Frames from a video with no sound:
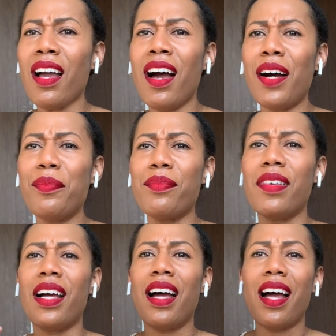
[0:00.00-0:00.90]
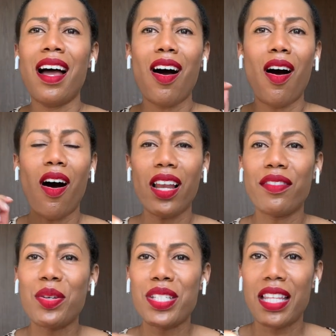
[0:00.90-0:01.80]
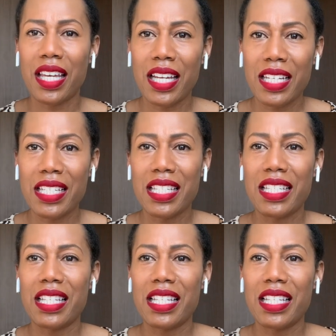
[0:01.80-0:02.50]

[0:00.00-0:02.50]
All of those things